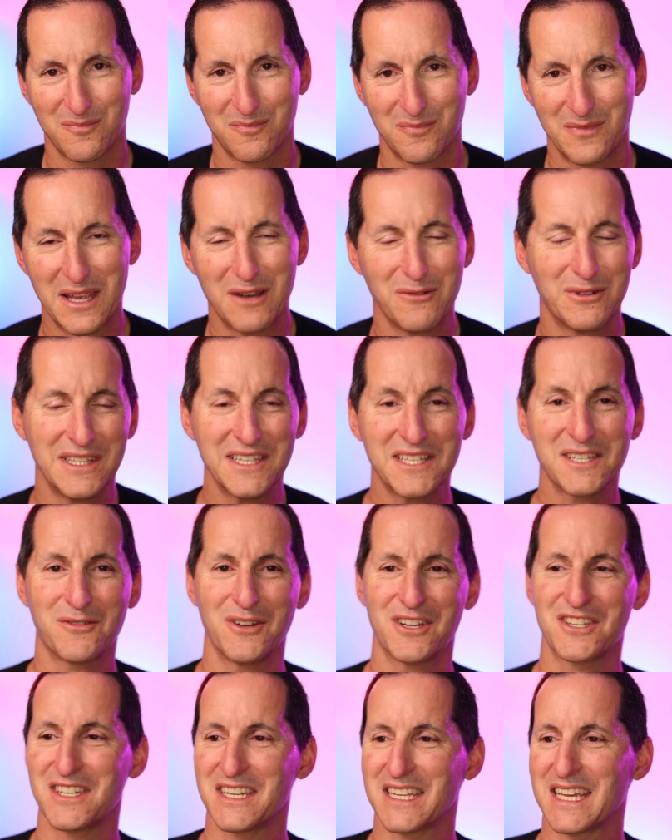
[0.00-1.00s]
Now, when this
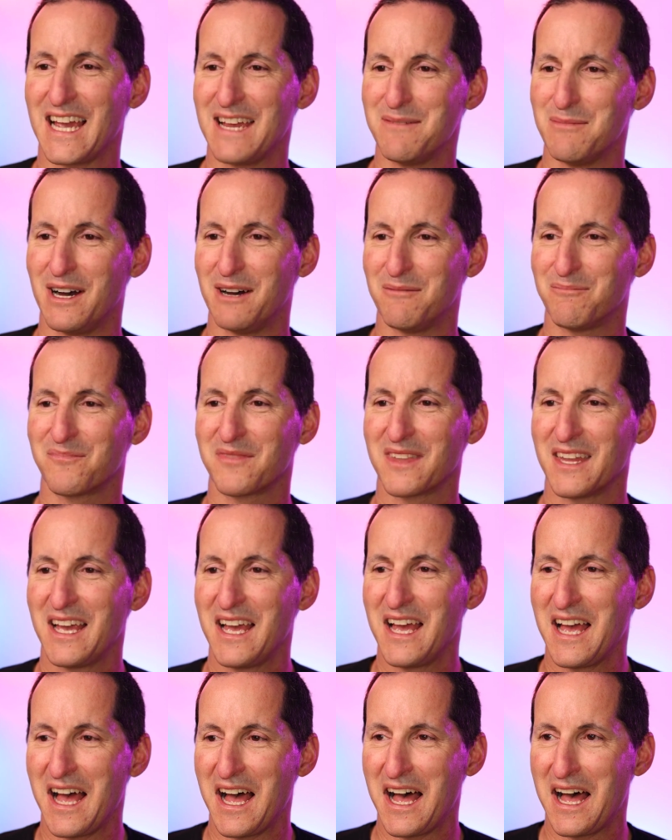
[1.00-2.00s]
question came up,
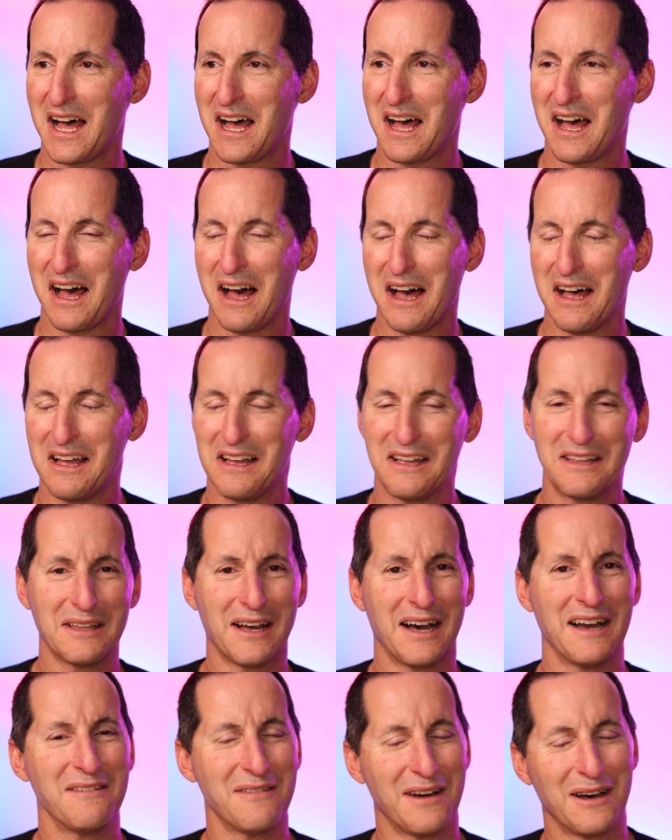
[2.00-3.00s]
I
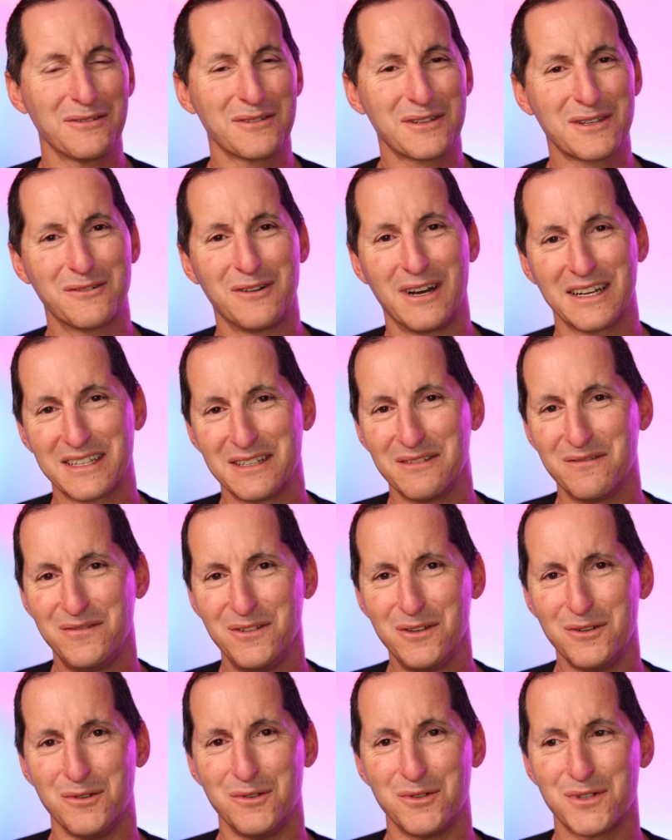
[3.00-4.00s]
was quite
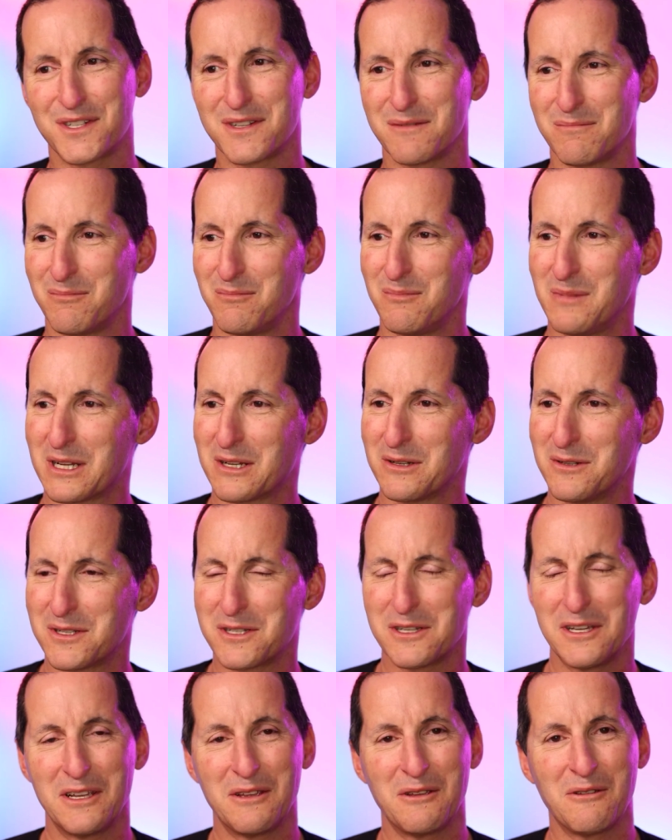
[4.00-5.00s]
confused,
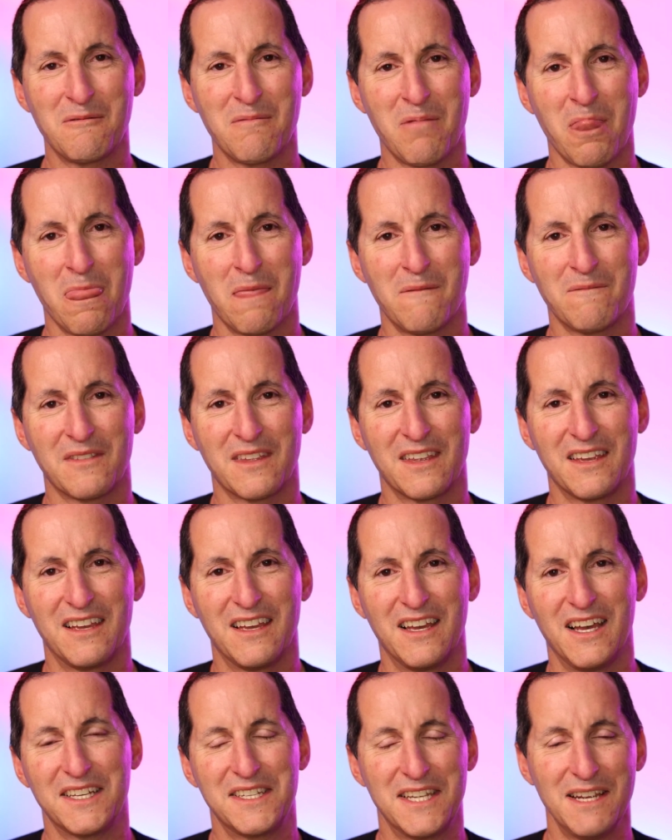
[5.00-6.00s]
because
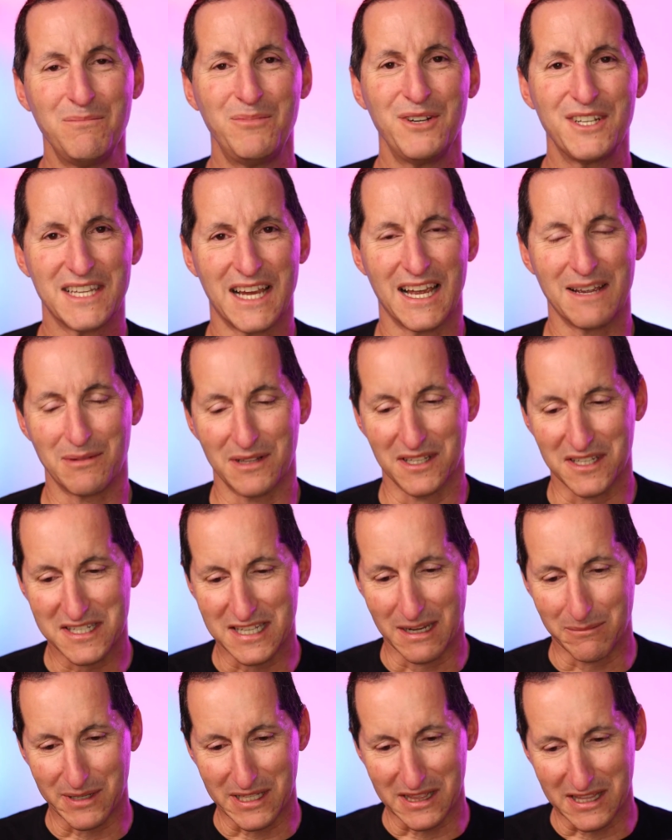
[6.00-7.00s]
a temporary table is
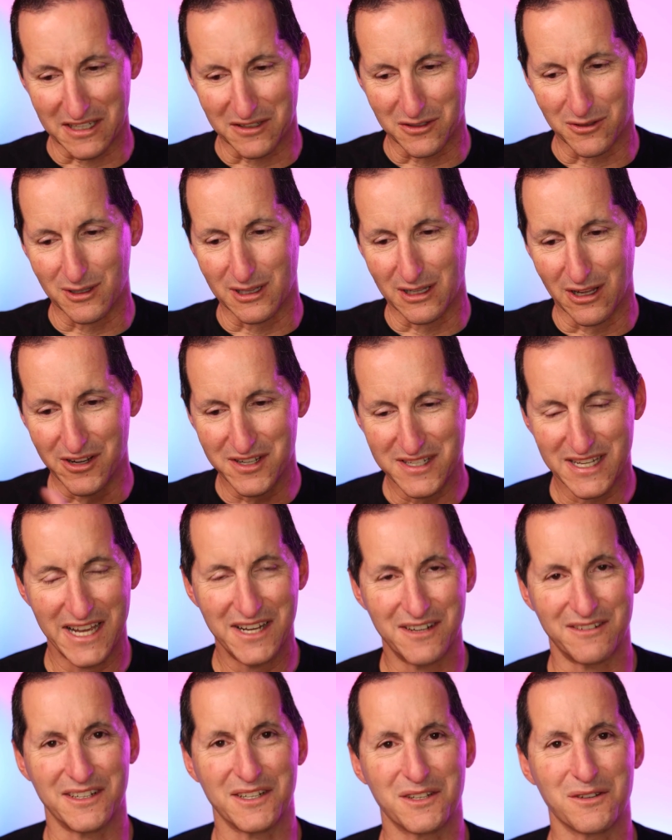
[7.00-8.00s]
something that you load
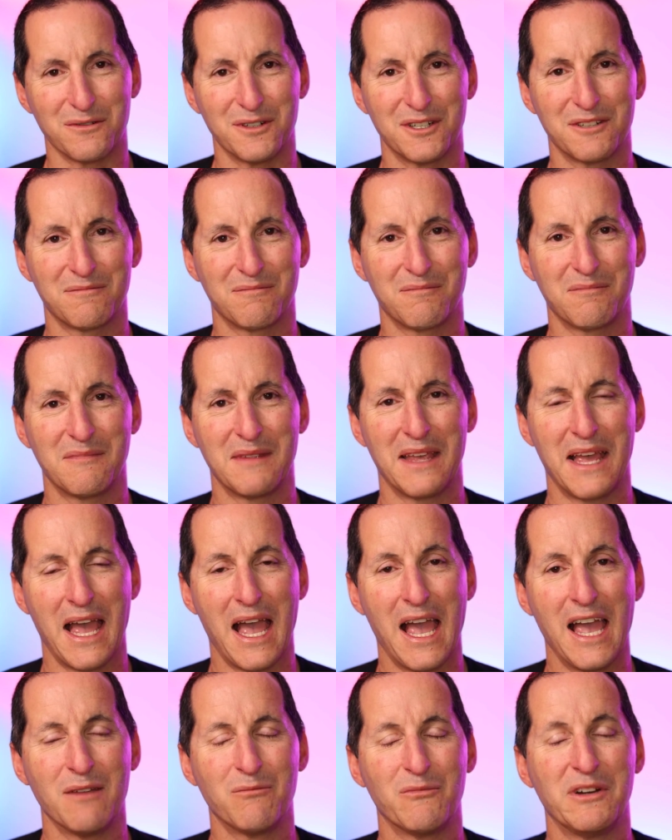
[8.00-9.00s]
data into it,
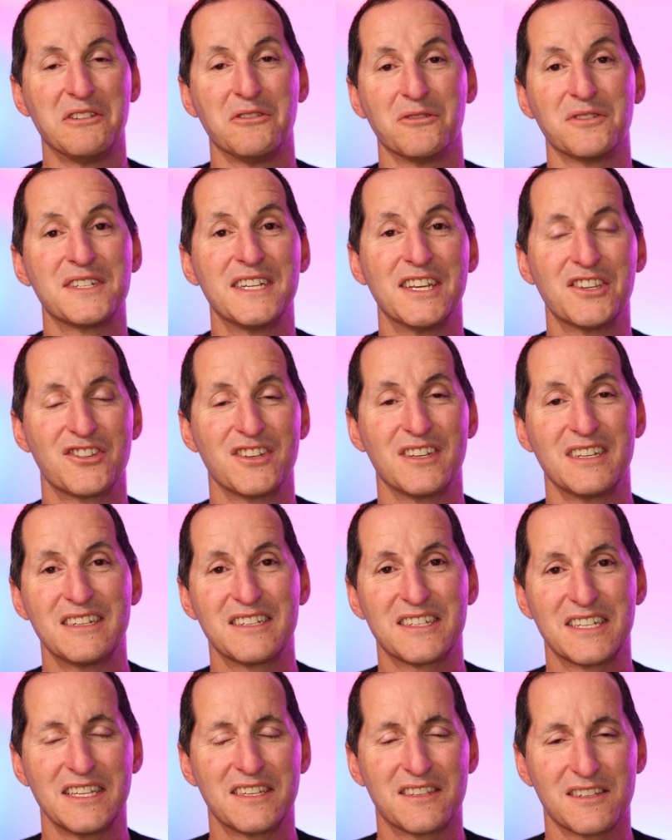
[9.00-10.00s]
and when your session
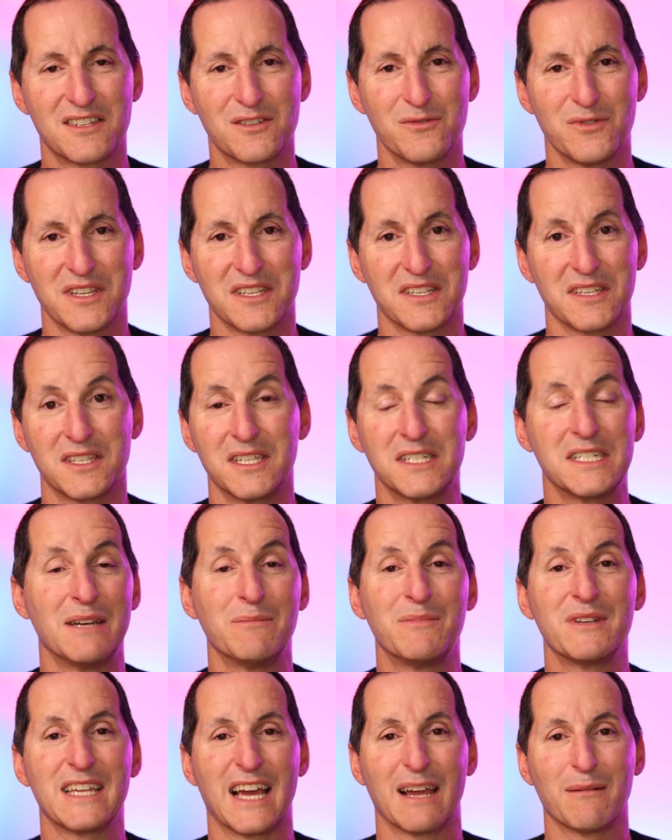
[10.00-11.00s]
ceases to exist, the
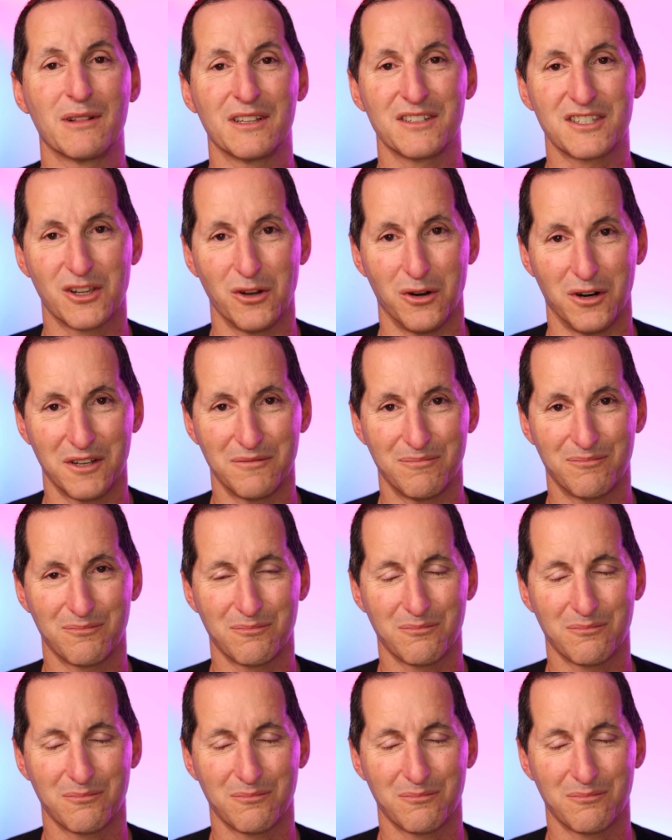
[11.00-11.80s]
temporary table is gone.